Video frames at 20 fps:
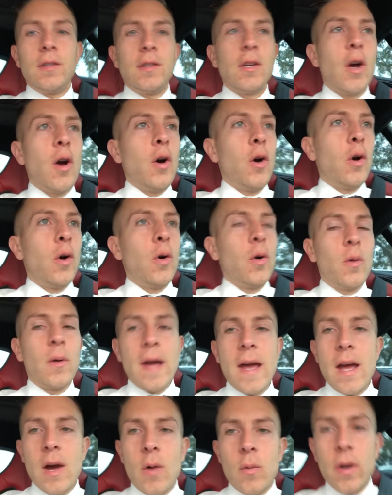Yo,
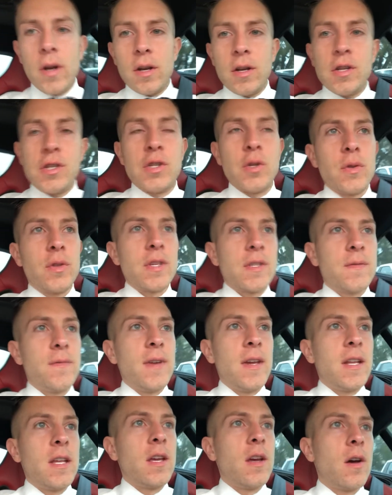hey, I wanted to shoot this
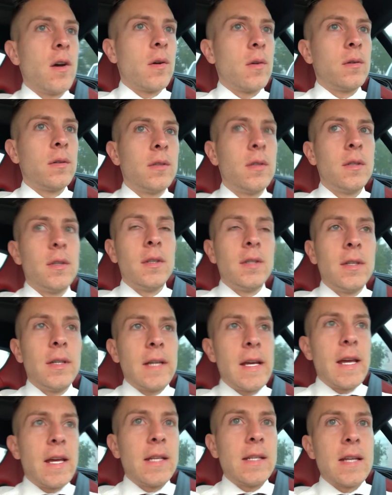video
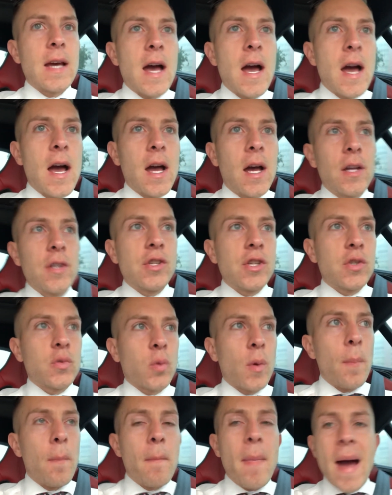and uh, just
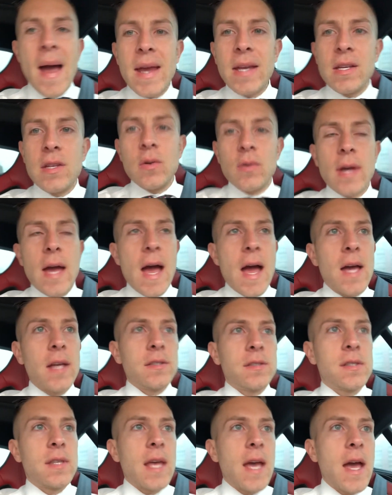remind you
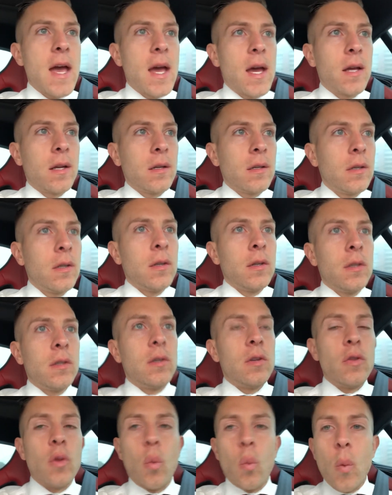guys that
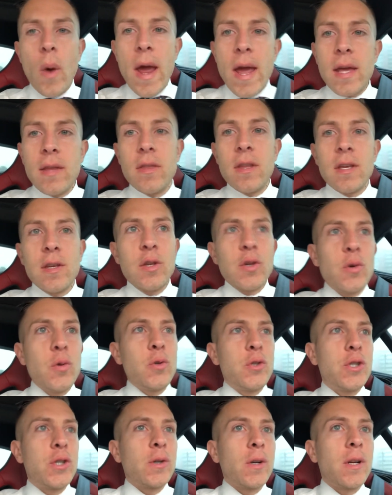dude, the way that you
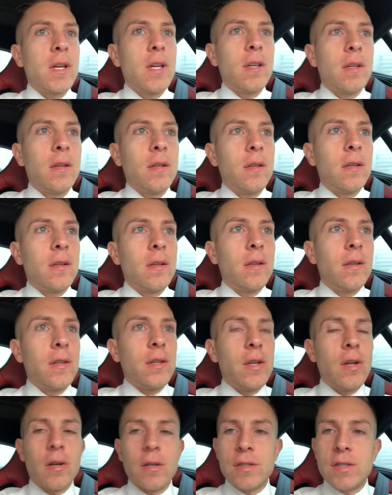treat
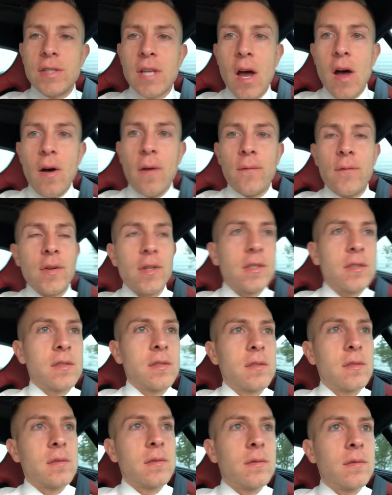yourself
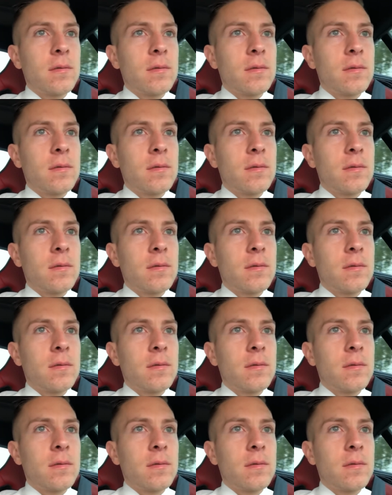is